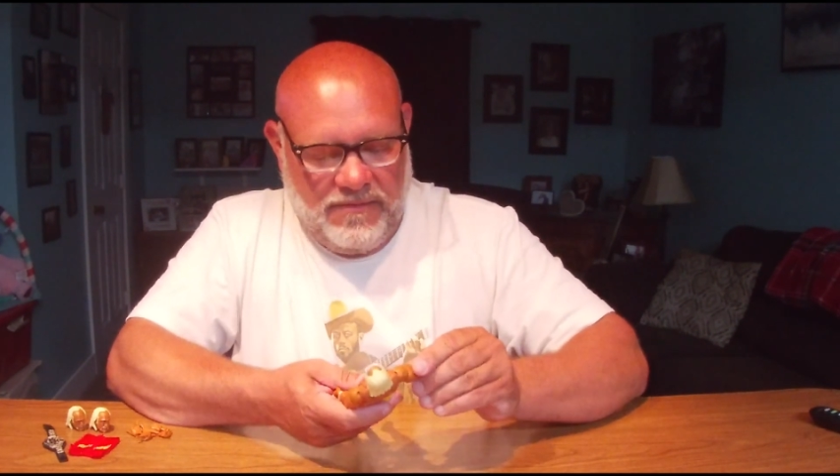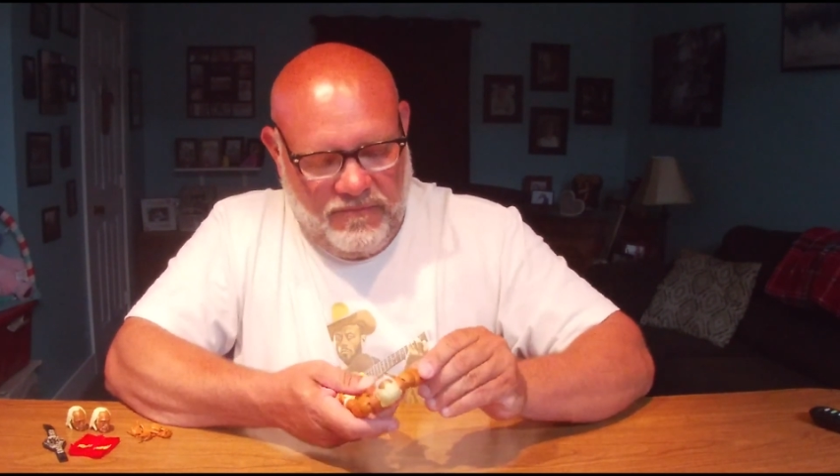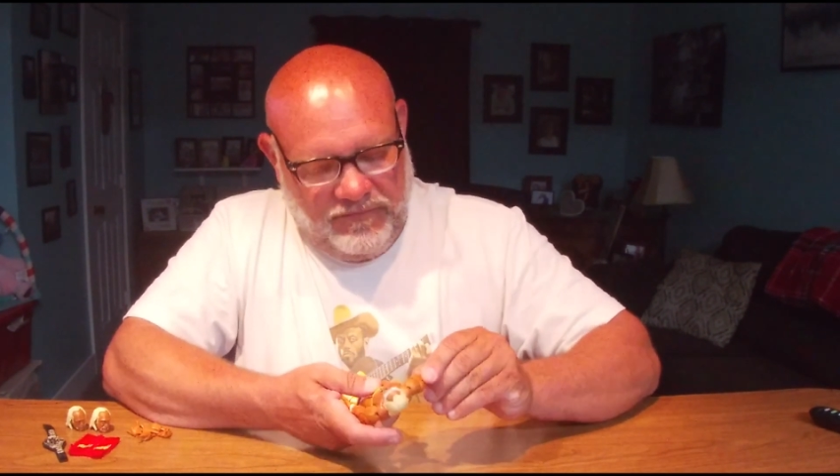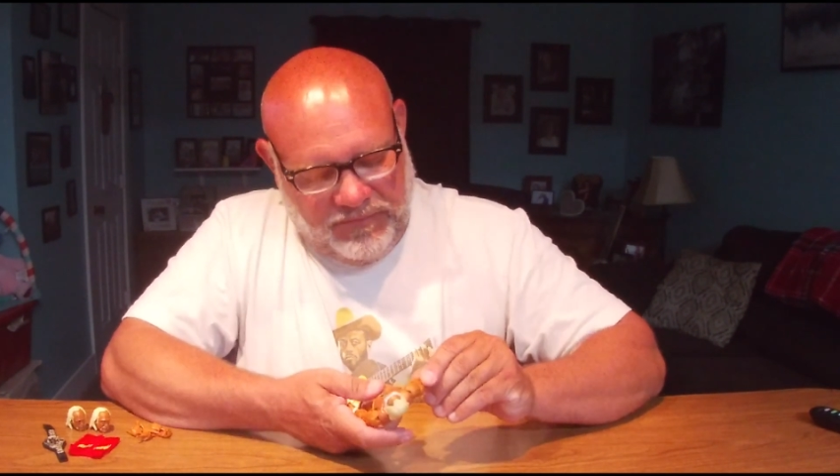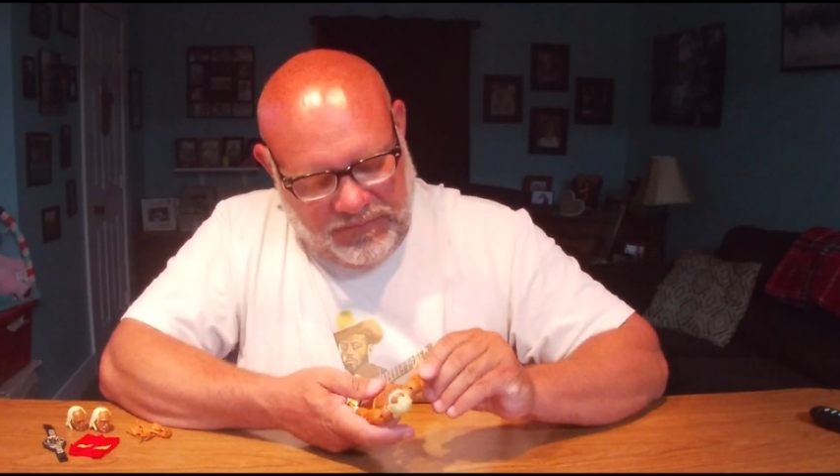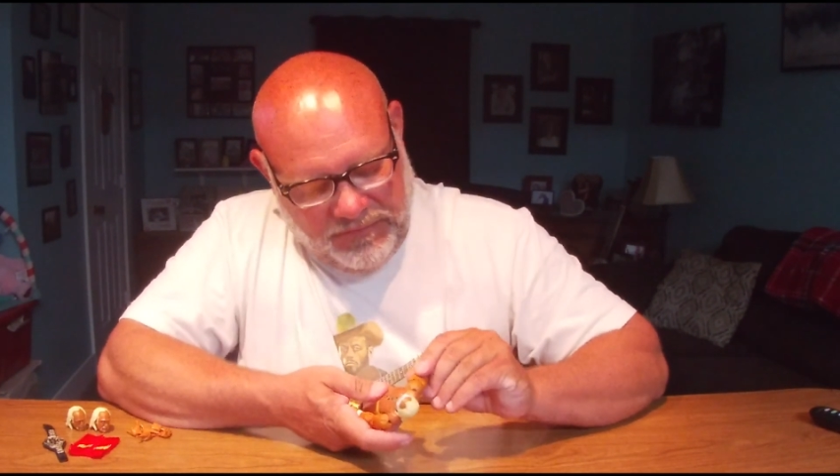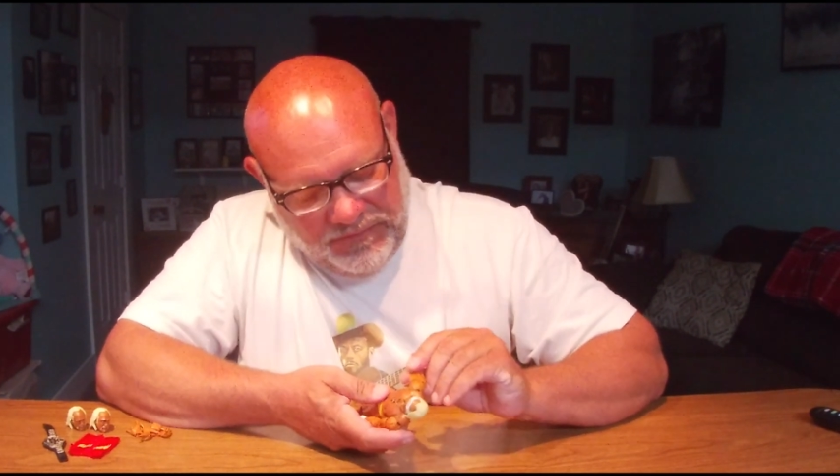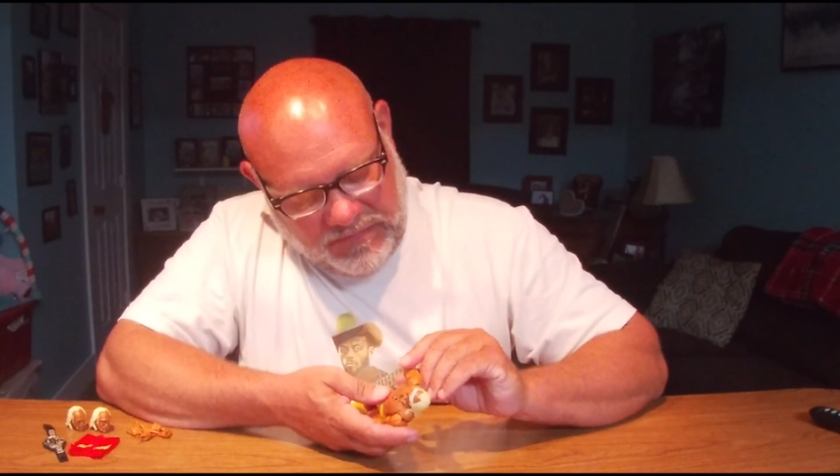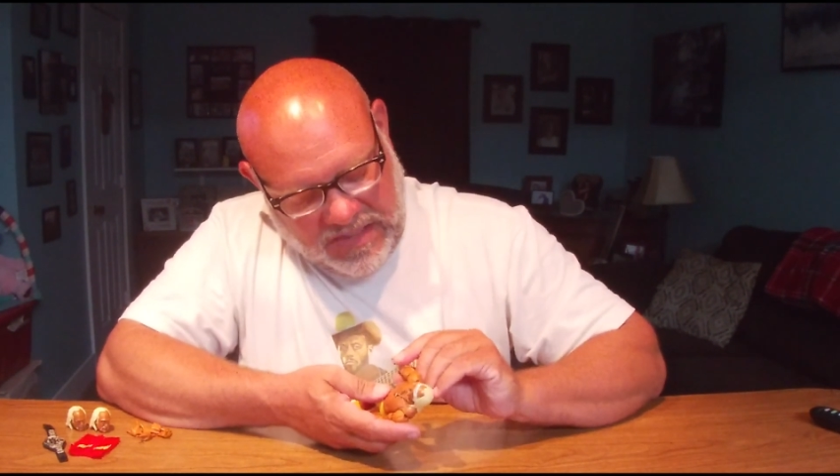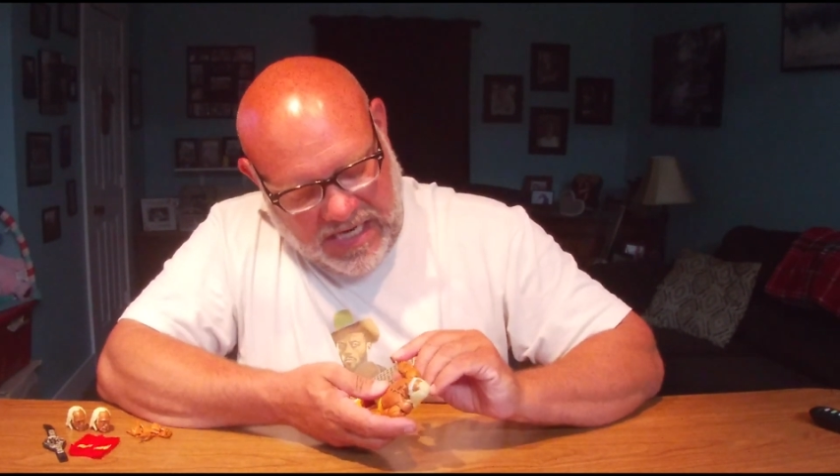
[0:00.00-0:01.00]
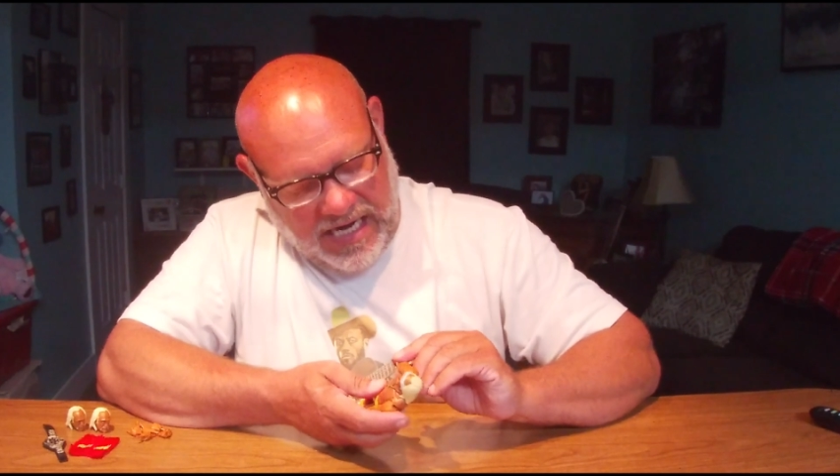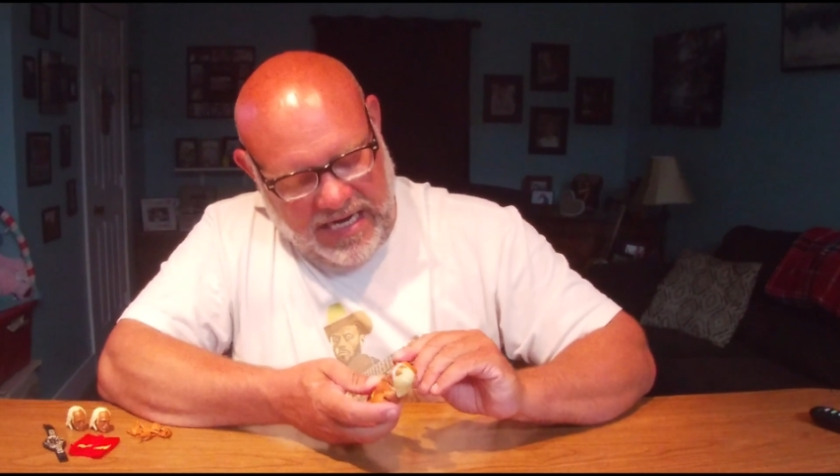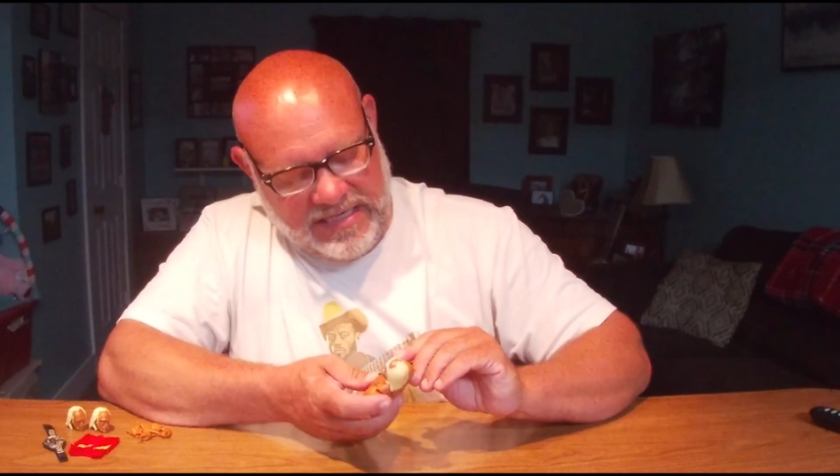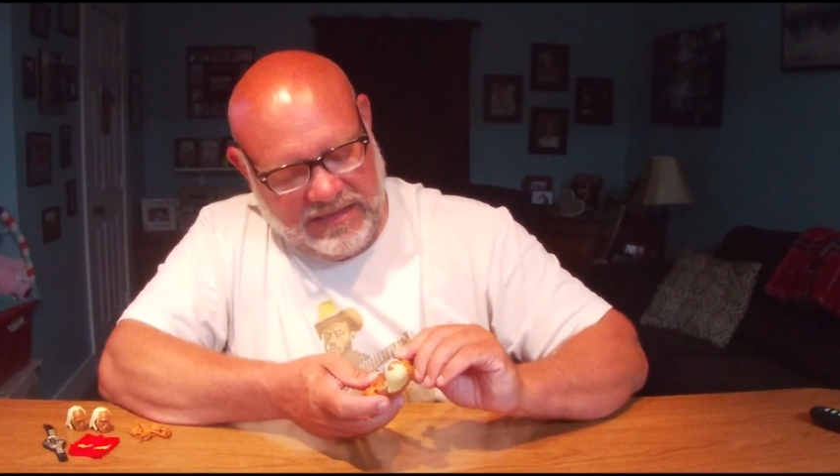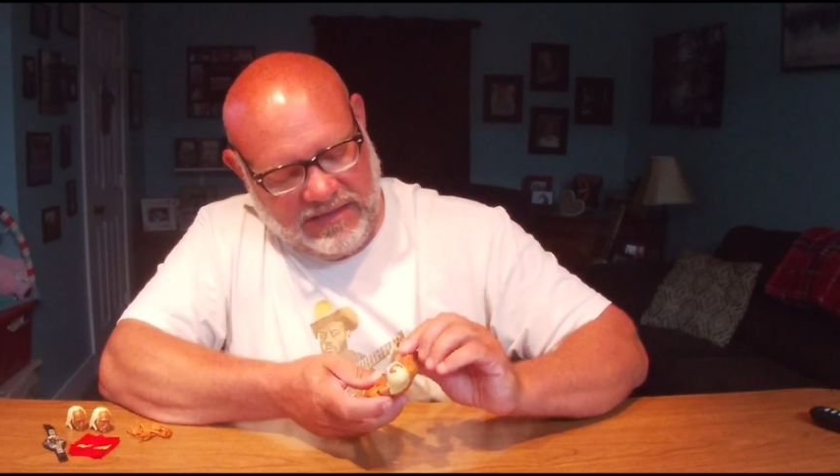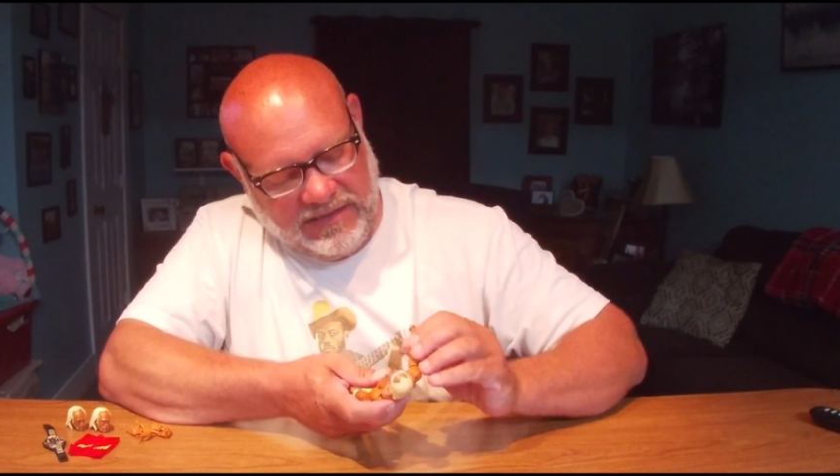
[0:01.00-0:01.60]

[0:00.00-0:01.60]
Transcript: I'm kind of